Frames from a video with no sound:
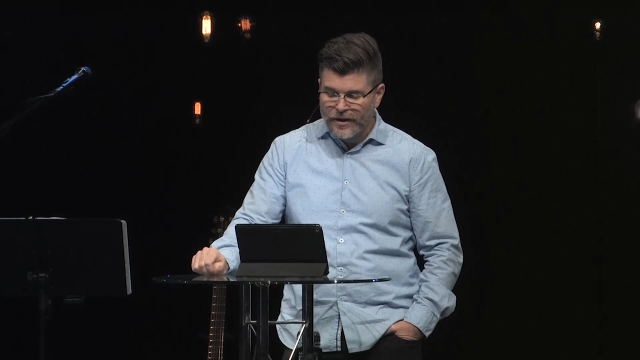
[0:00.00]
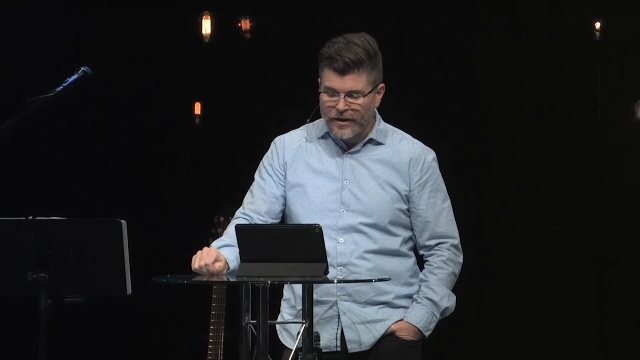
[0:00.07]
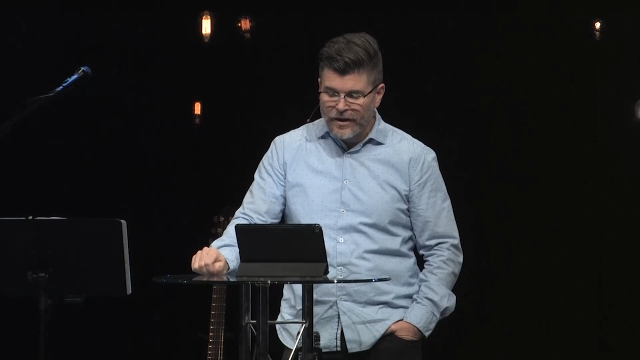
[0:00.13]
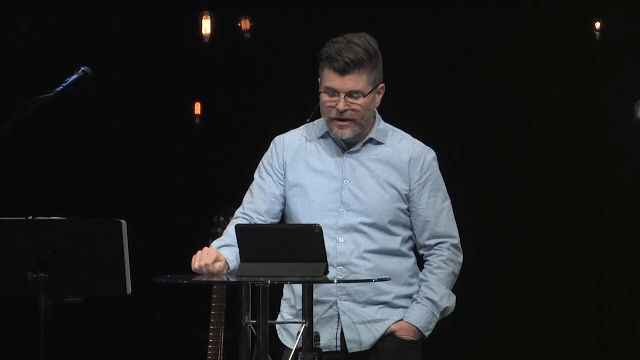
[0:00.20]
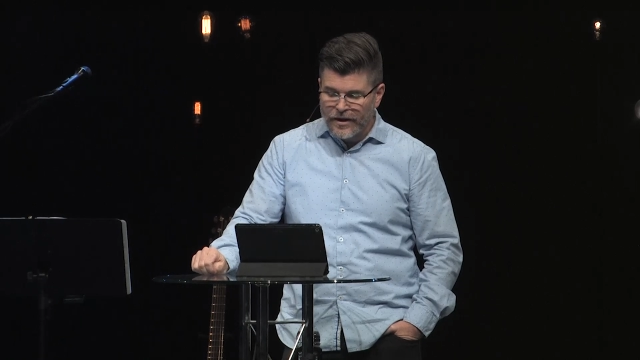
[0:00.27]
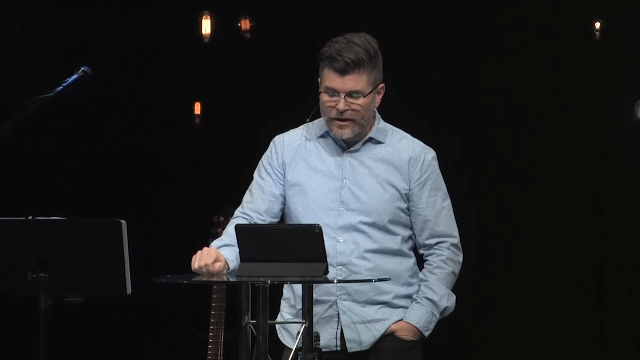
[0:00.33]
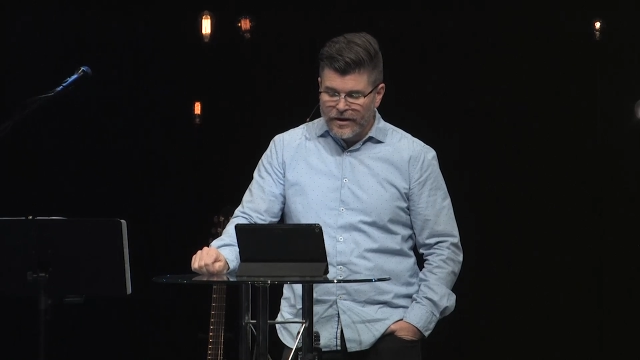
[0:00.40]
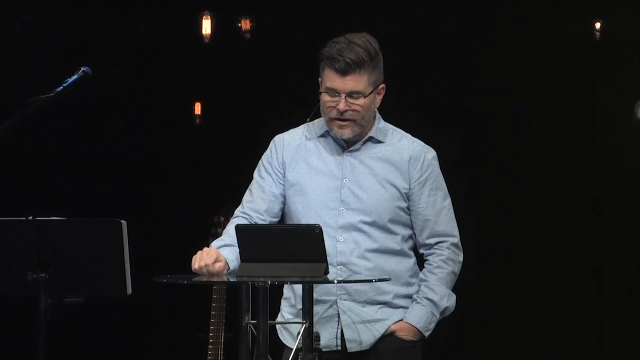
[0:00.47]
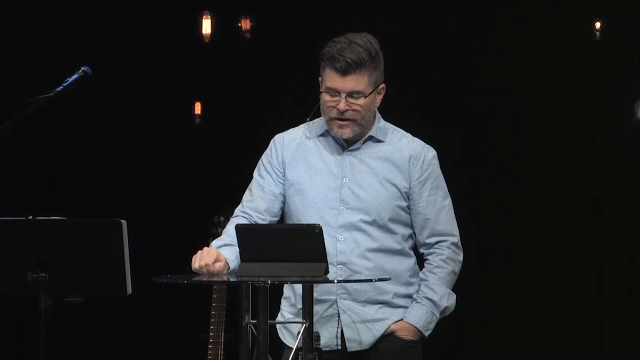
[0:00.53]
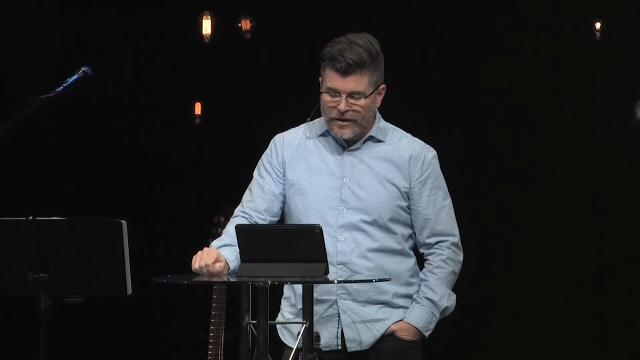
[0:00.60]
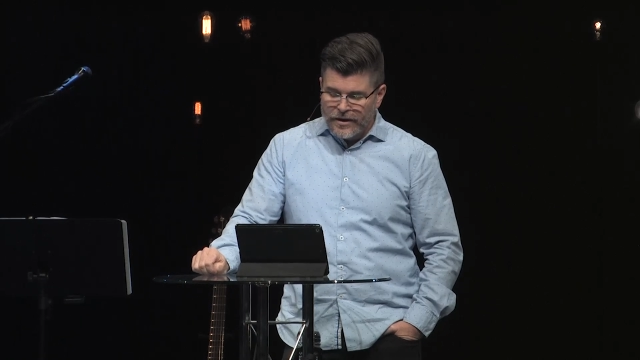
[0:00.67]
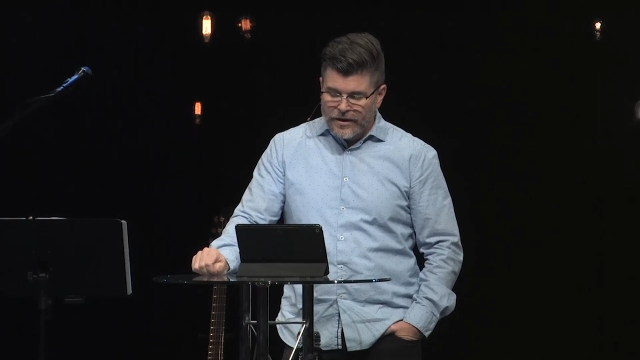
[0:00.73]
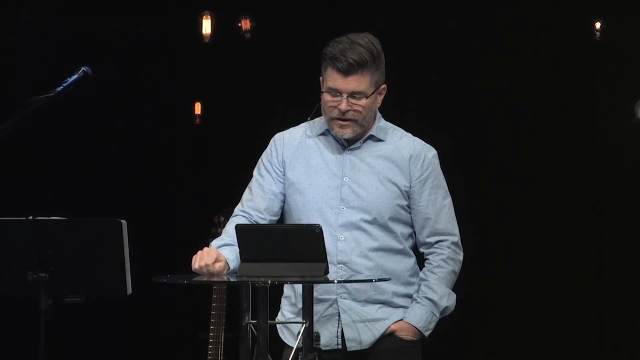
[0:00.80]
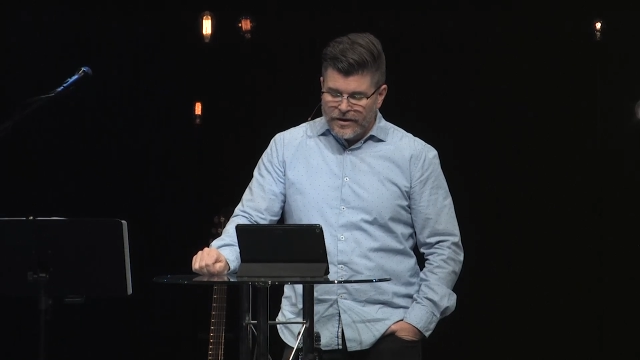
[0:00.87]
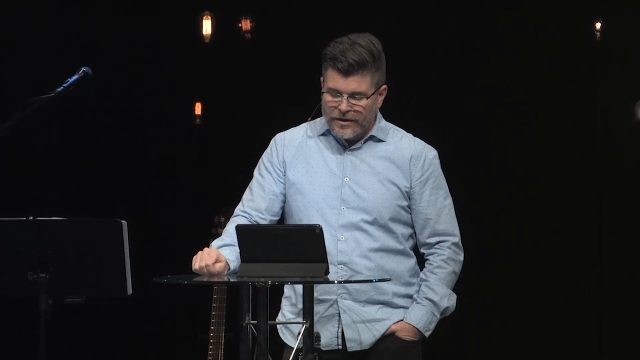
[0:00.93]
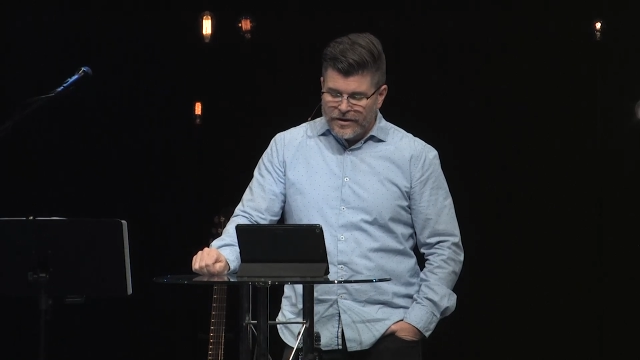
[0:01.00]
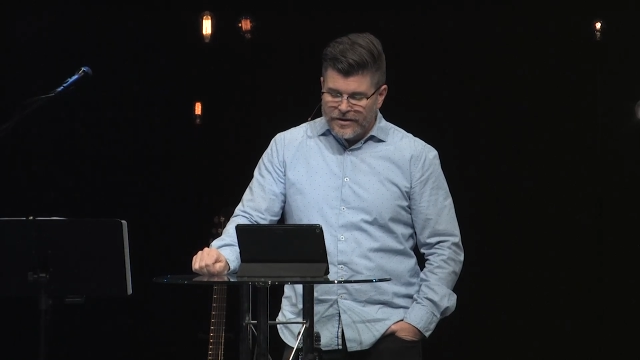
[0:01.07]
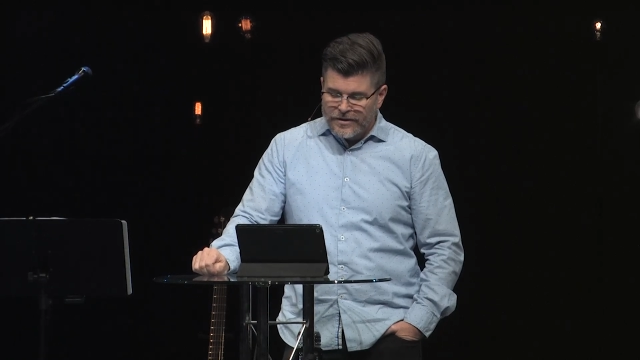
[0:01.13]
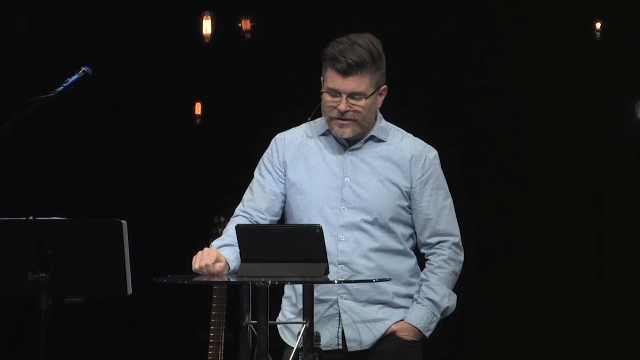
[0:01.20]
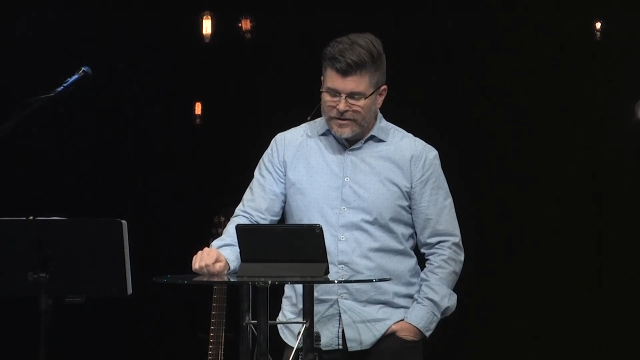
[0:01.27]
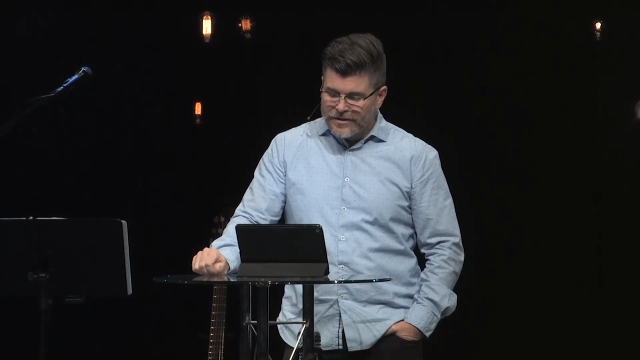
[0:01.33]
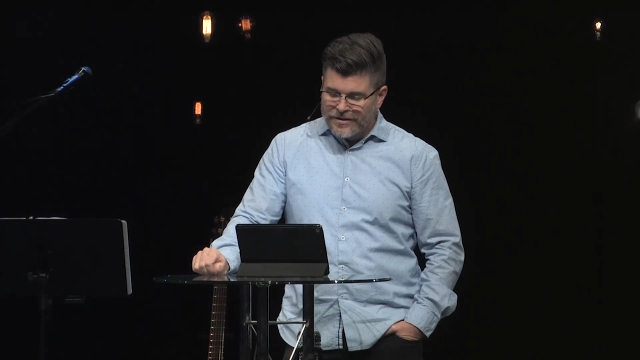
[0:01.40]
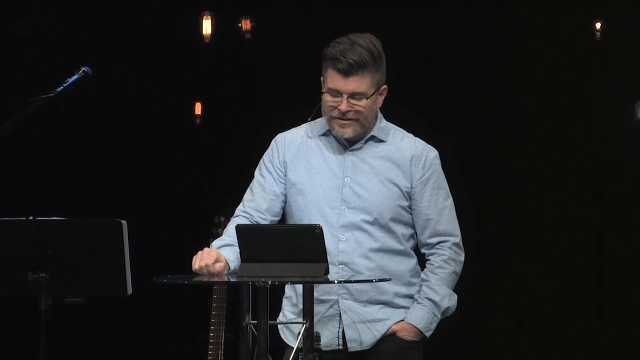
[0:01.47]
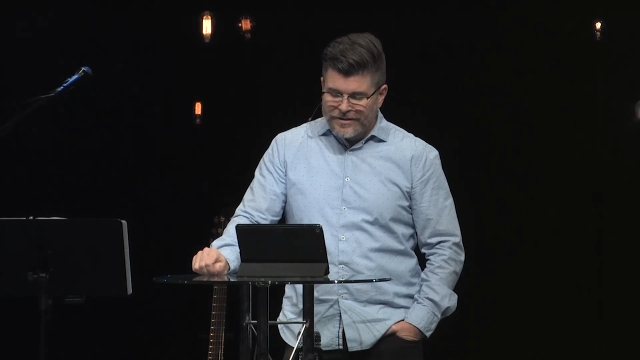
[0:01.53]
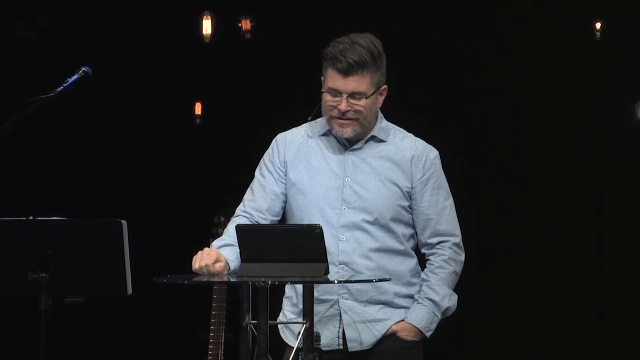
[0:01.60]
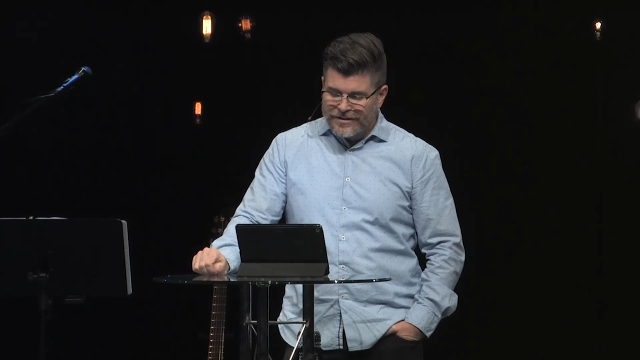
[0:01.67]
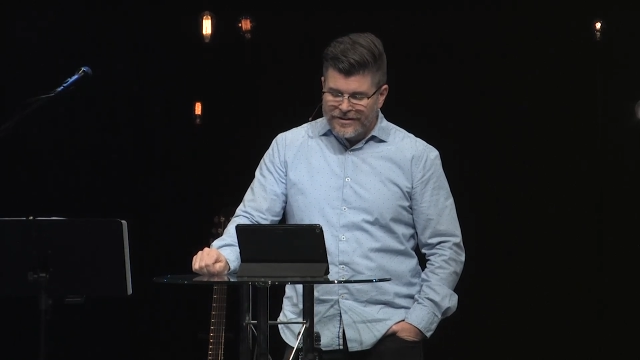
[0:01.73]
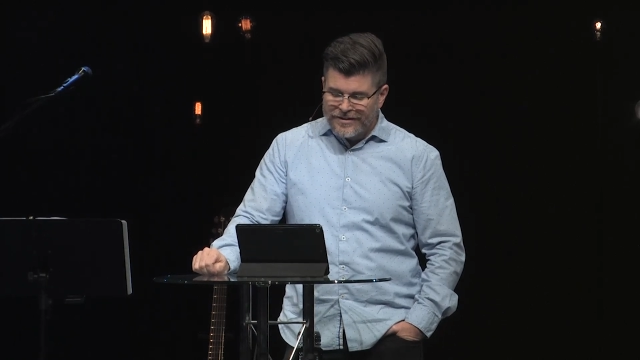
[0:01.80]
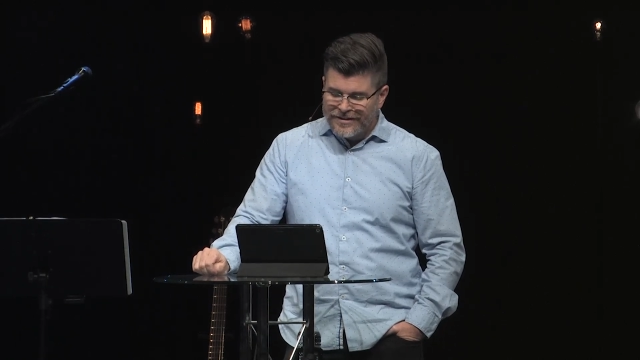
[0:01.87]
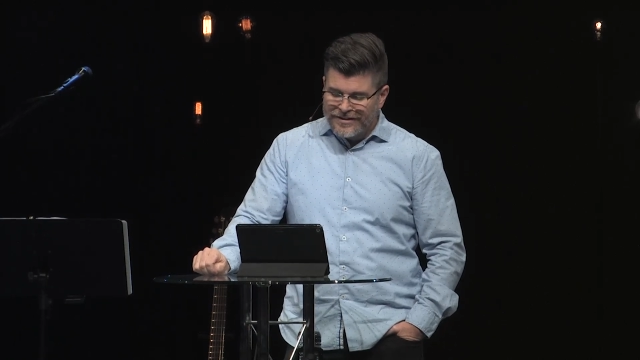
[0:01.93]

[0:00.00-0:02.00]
Nothing is said.